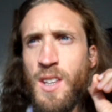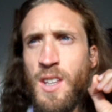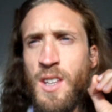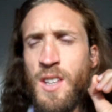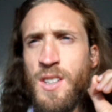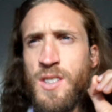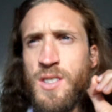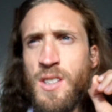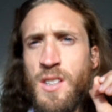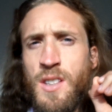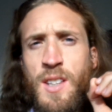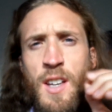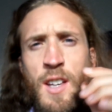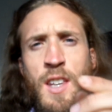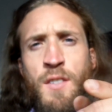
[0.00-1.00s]
is
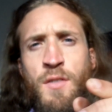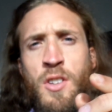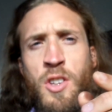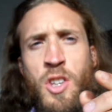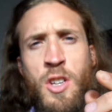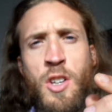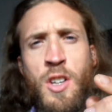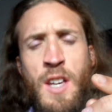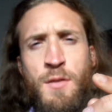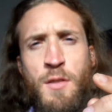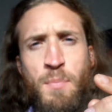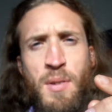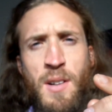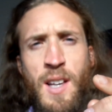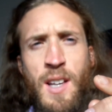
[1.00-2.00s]
that even though you can have a
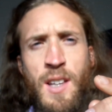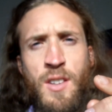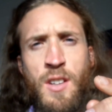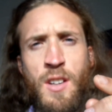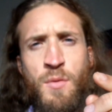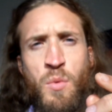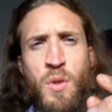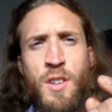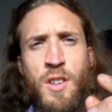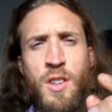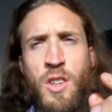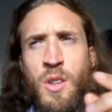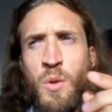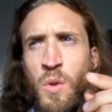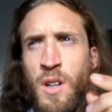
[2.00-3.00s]
plan of what
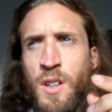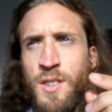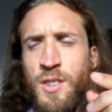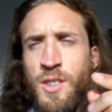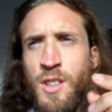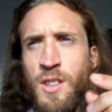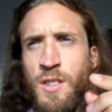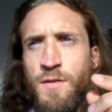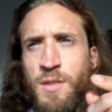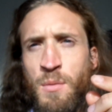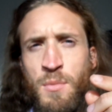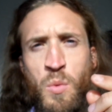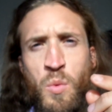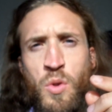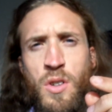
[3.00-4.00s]
you want
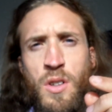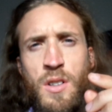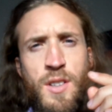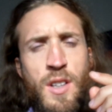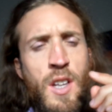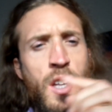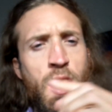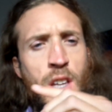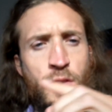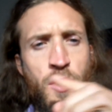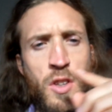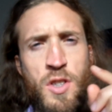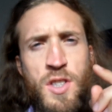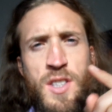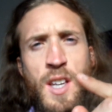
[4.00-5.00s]
from the world, if
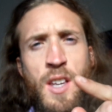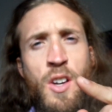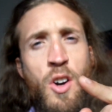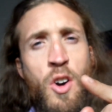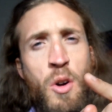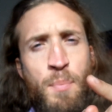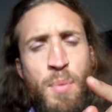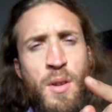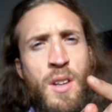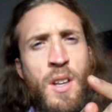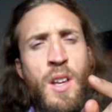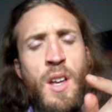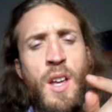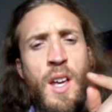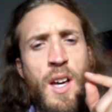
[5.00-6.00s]
you stay open
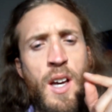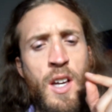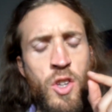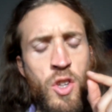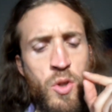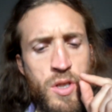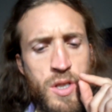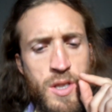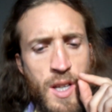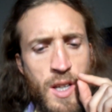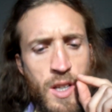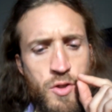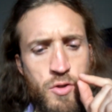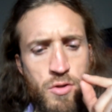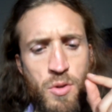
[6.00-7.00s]
and you
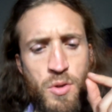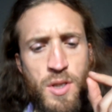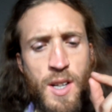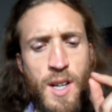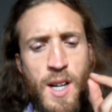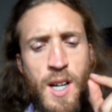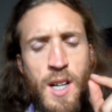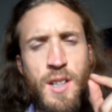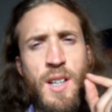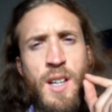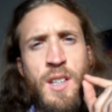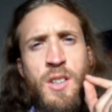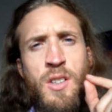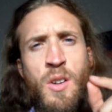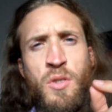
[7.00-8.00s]
stay true to your heart
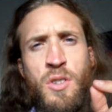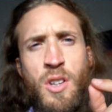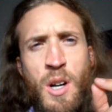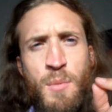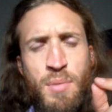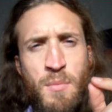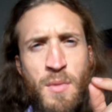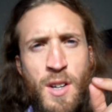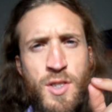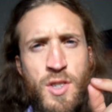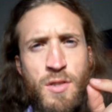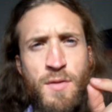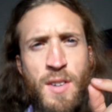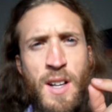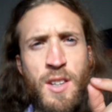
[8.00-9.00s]
and you don't compromise
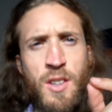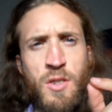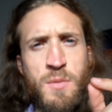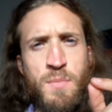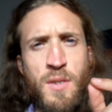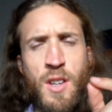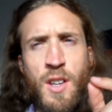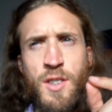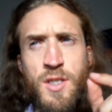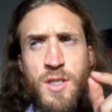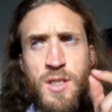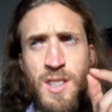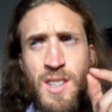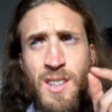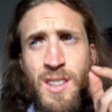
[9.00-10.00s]
your values
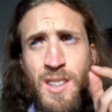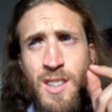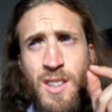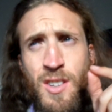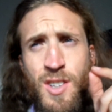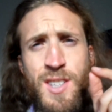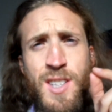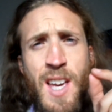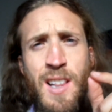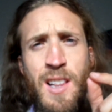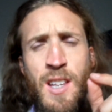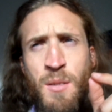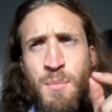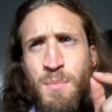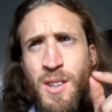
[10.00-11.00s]
because you're
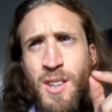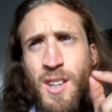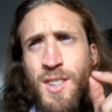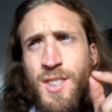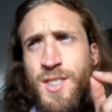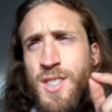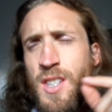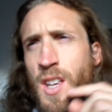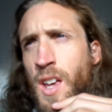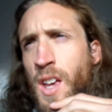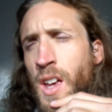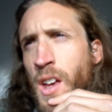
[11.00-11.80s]
settling, because